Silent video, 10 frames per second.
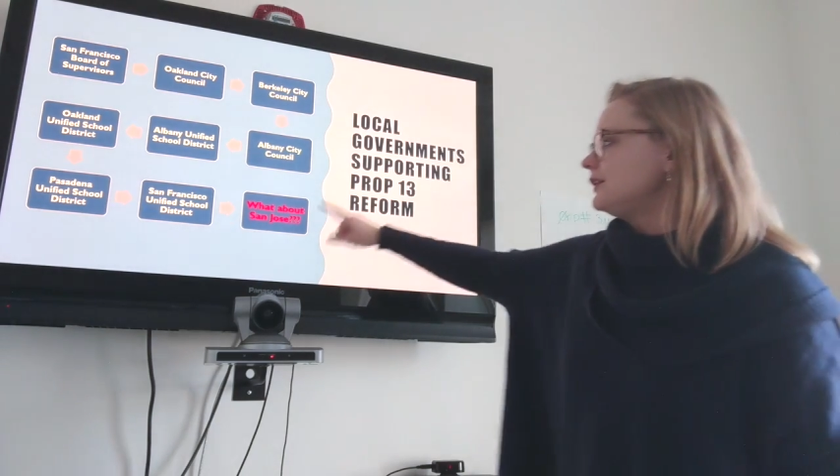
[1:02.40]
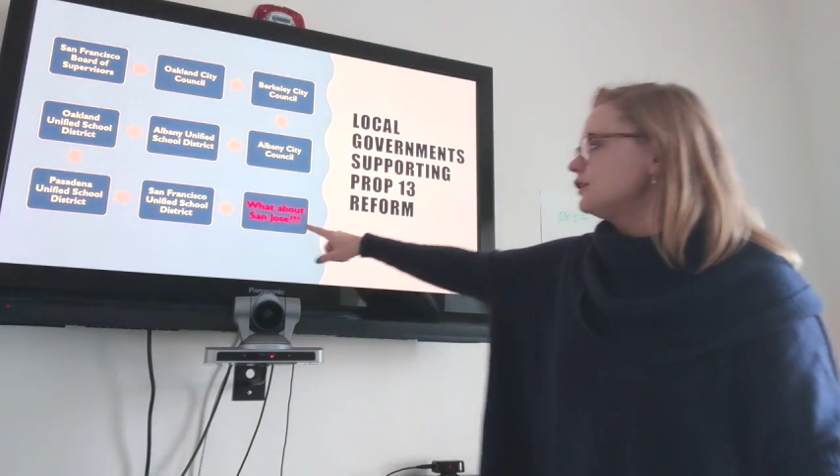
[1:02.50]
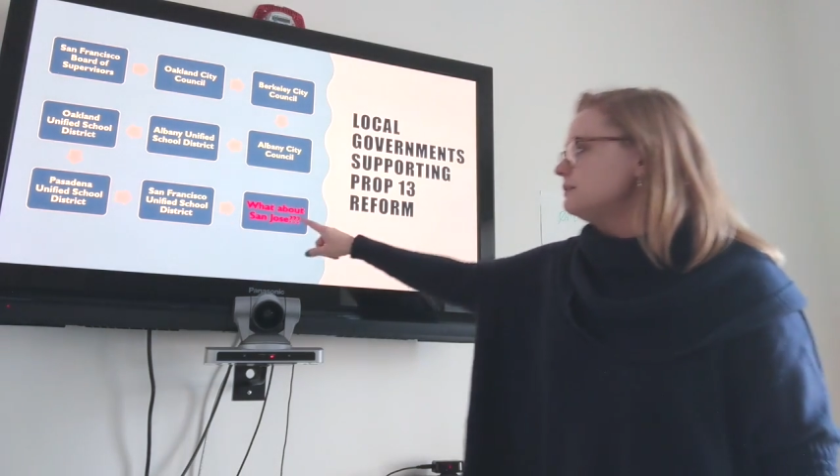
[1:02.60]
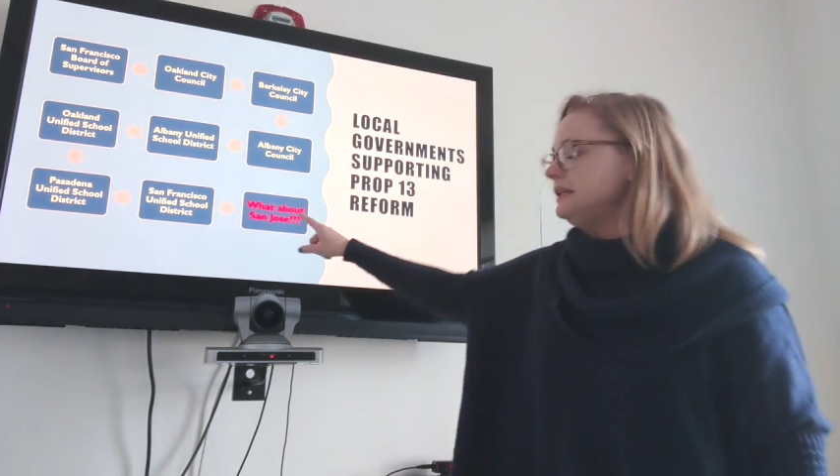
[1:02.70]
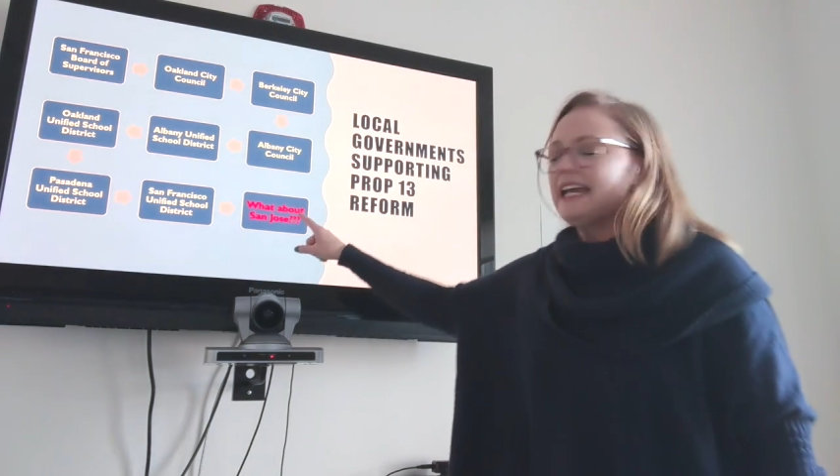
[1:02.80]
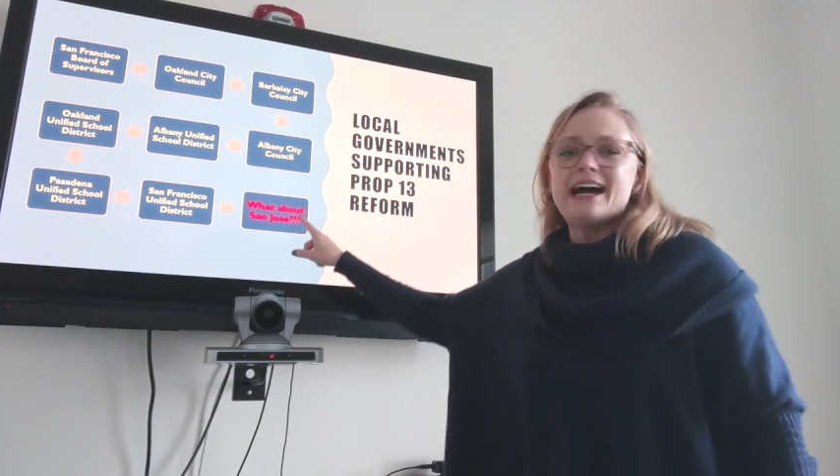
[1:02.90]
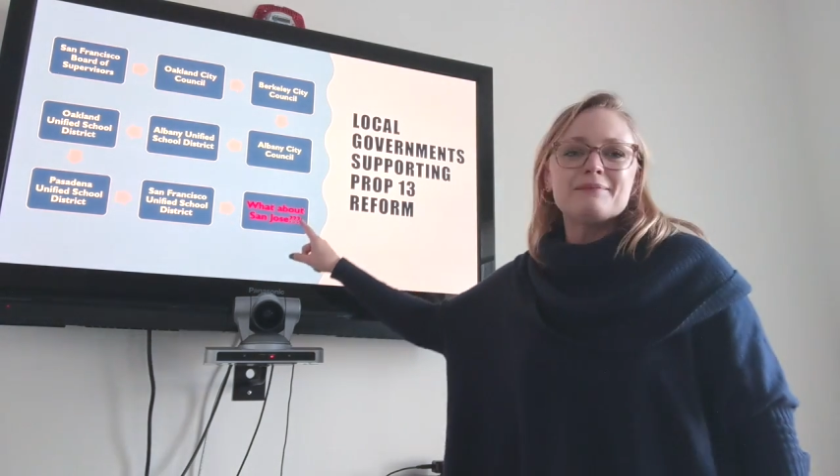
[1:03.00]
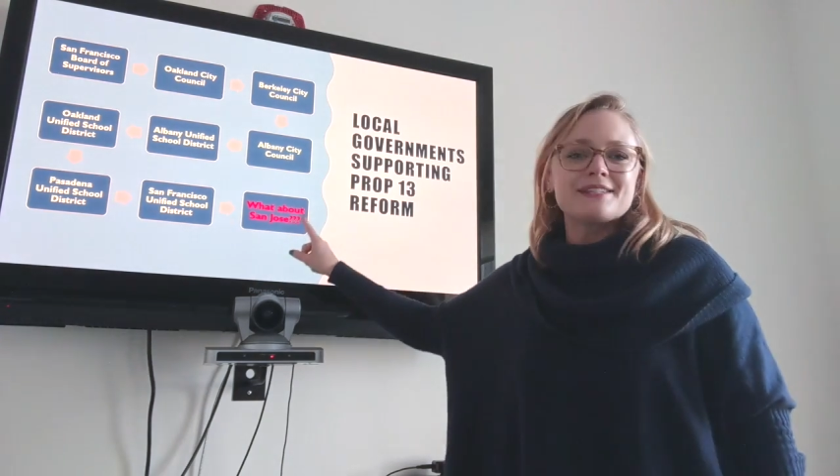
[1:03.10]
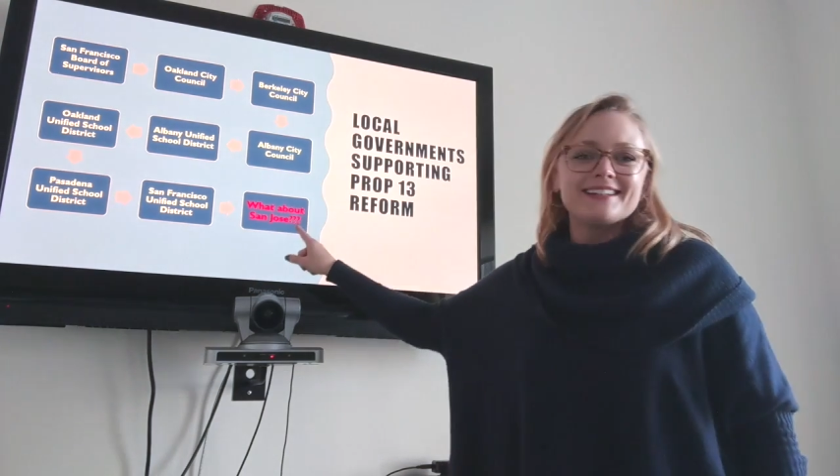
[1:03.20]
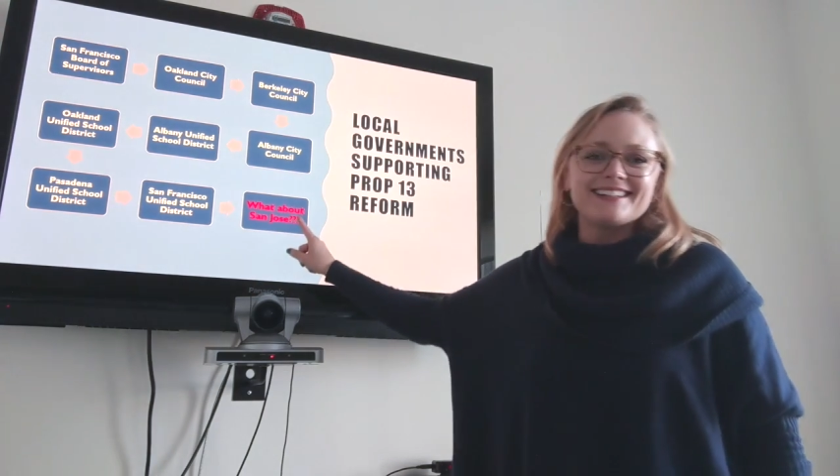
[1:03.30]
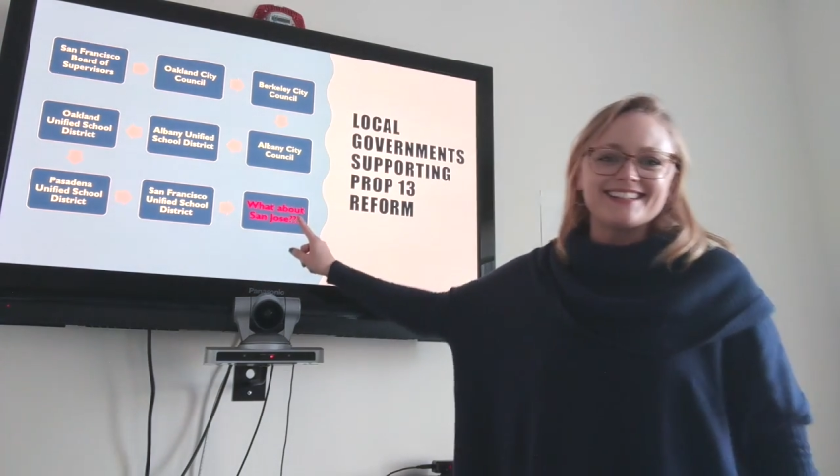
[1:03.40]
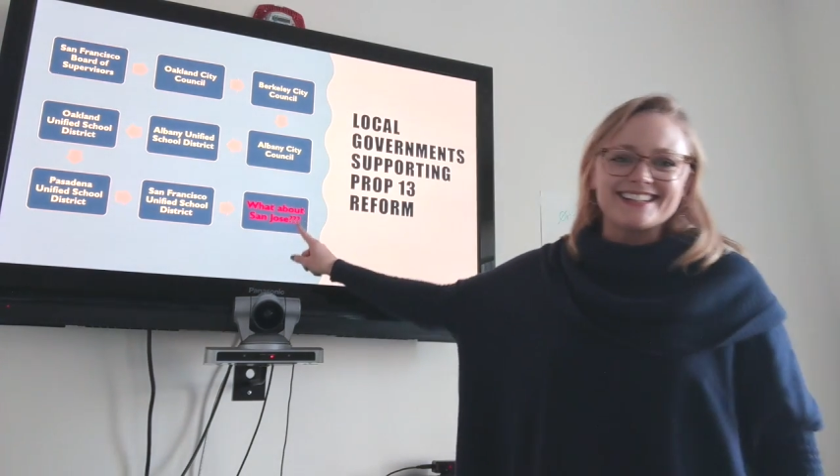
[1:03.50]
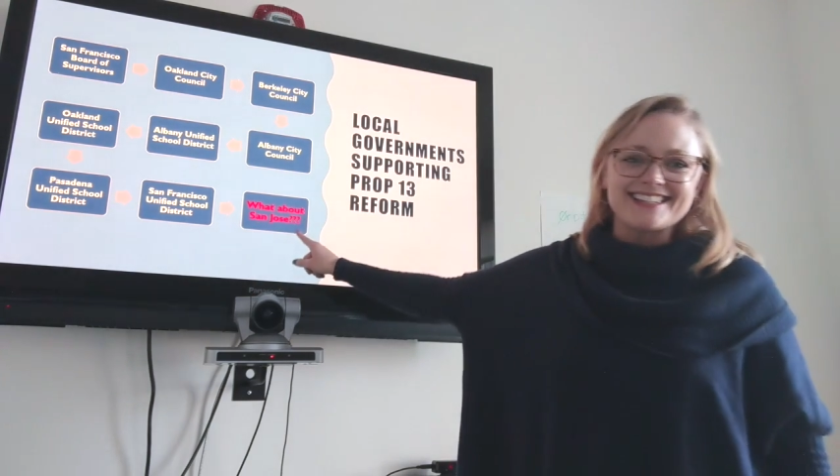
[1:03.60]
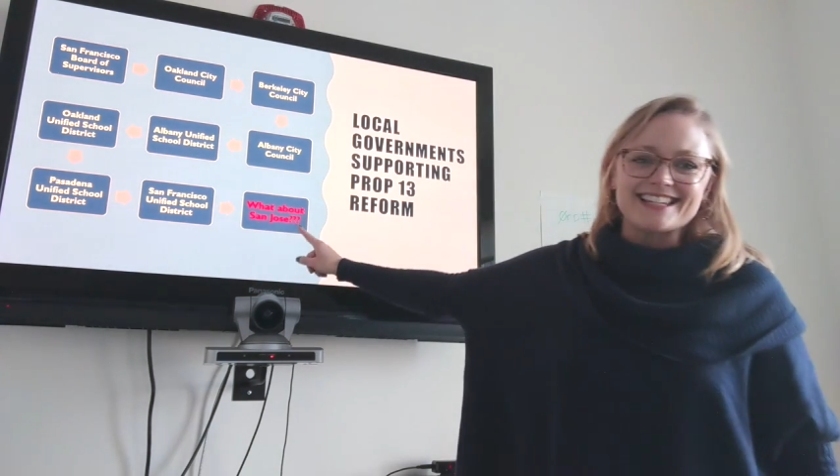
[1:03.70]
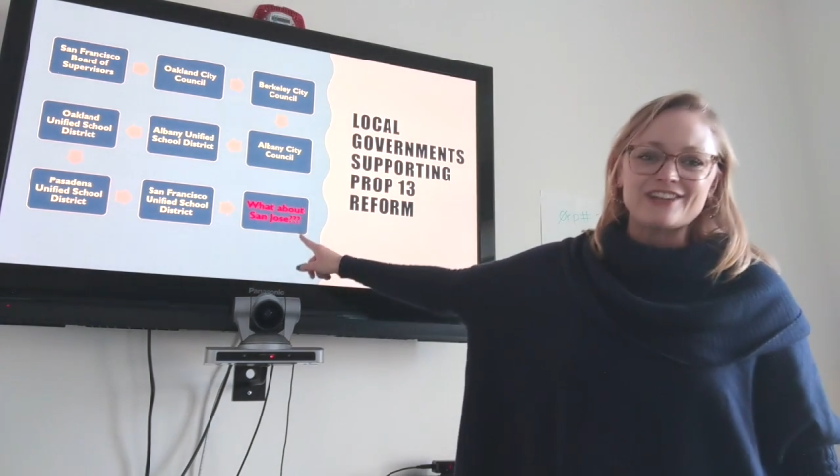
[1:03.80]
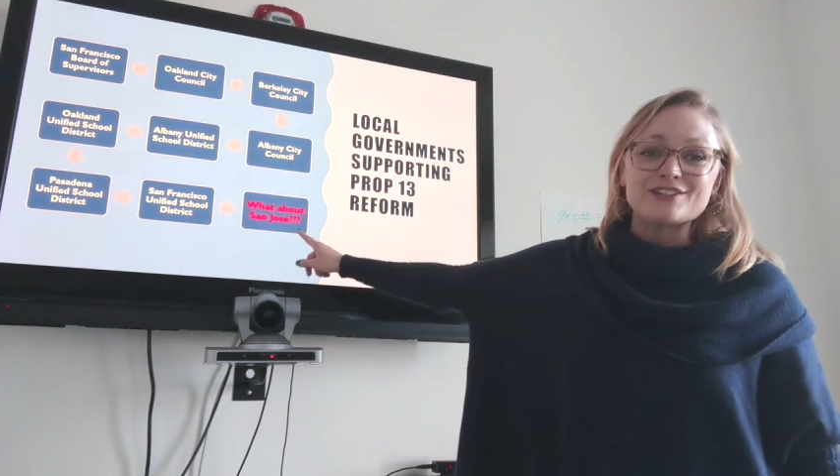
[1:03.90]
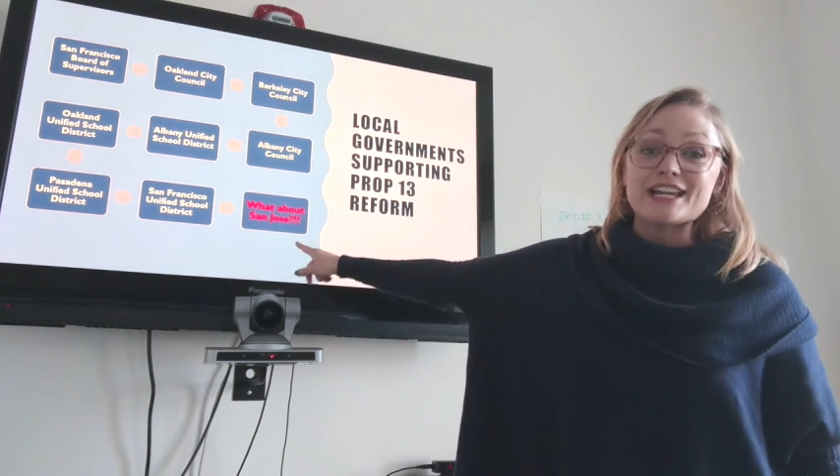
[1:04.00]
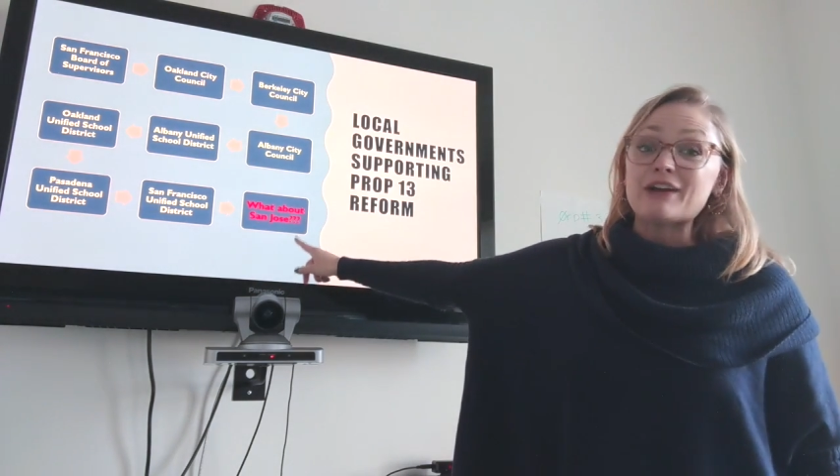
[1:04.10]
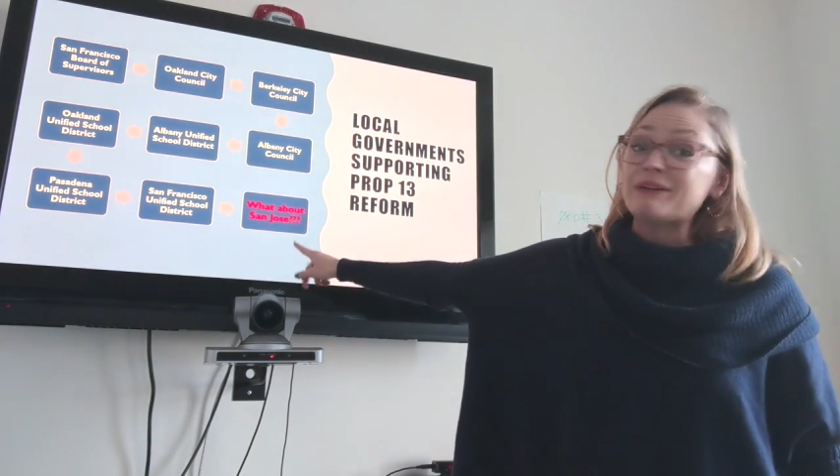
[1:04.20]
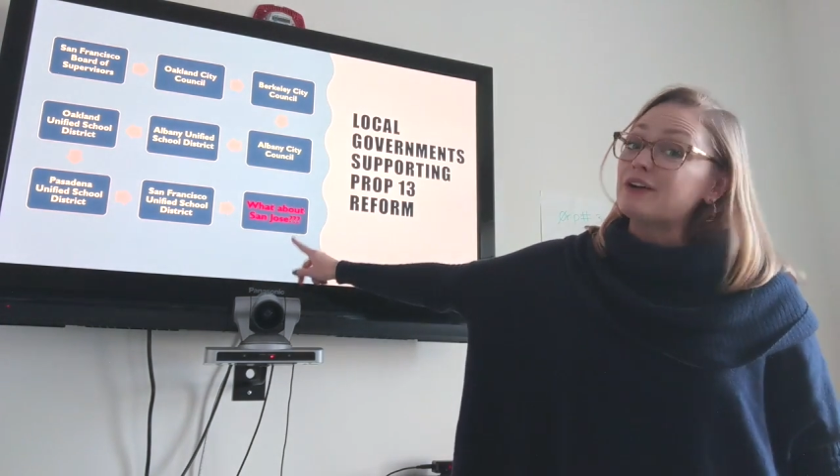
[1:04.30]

Notably absent is San Jose.